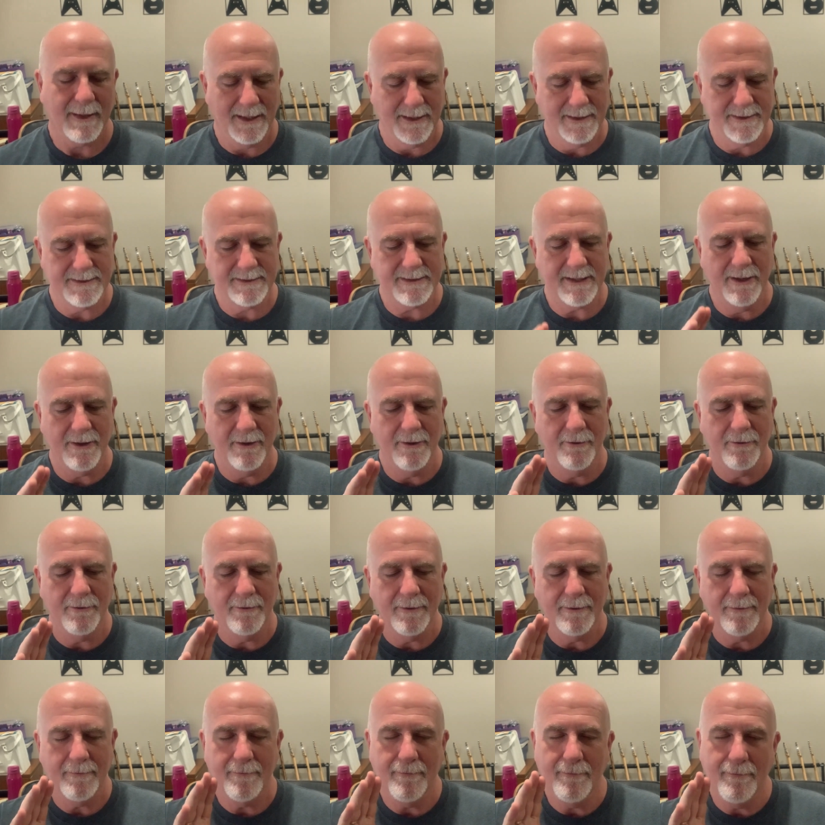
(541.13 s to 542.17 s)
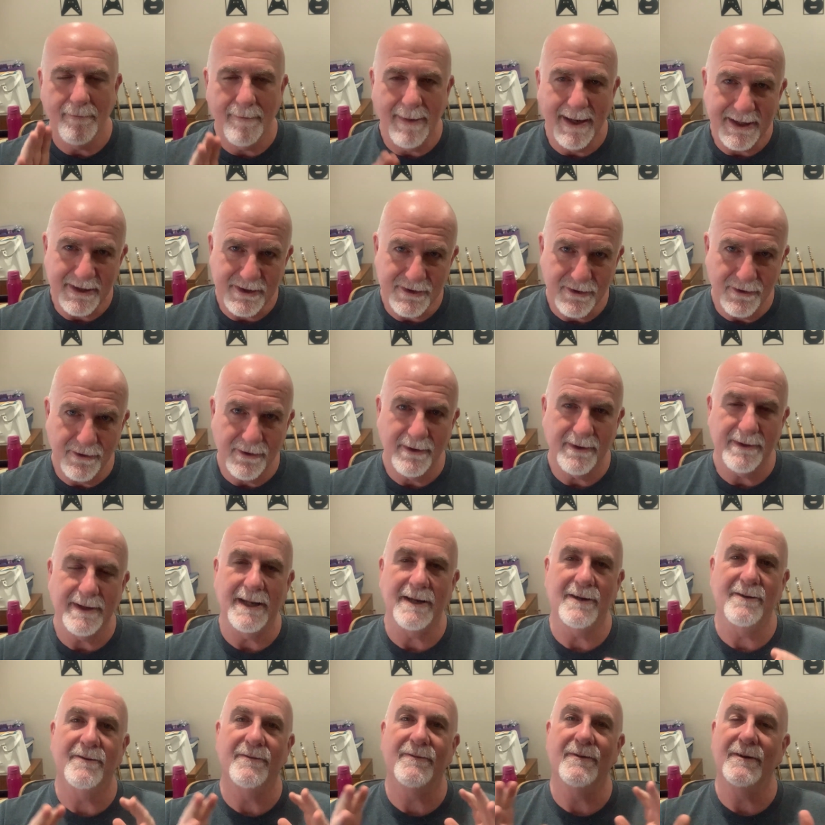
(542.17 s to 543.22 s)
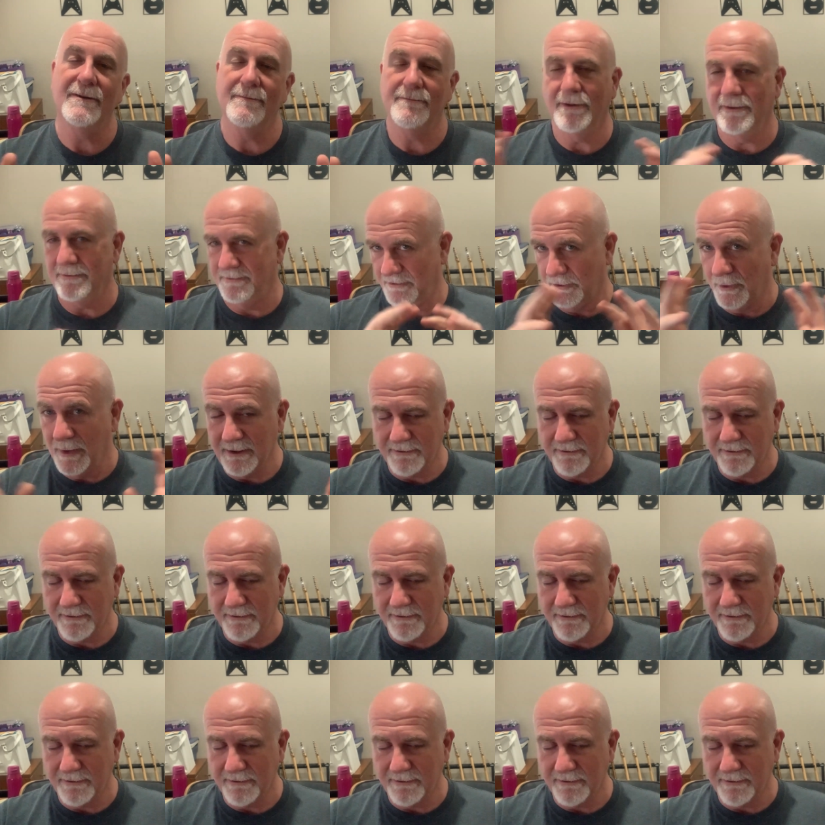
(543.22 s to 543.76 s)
So make sure that quick